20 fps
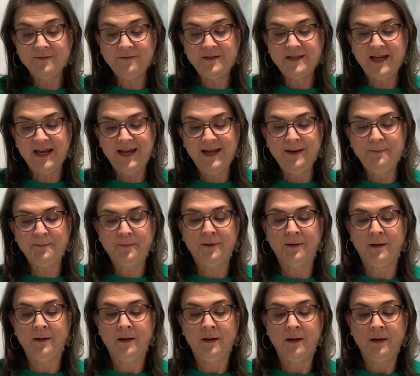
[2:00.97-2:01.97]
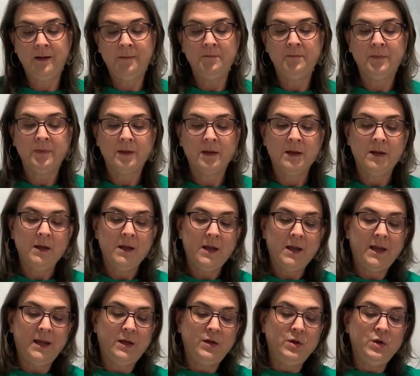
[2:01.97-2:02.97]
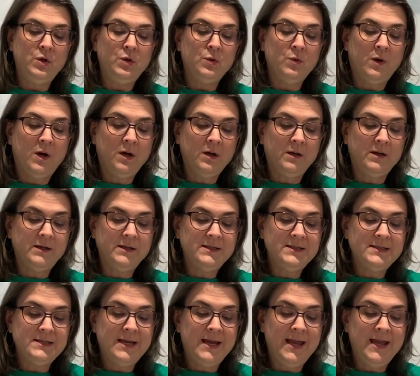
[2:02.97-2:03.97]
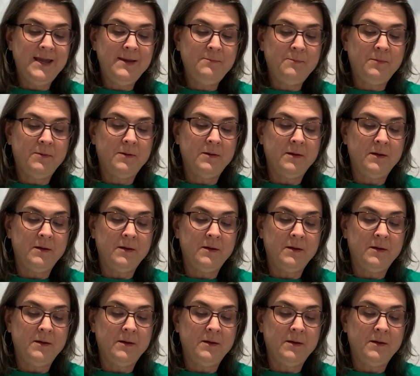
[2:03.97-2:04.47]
of tape and you are going to tape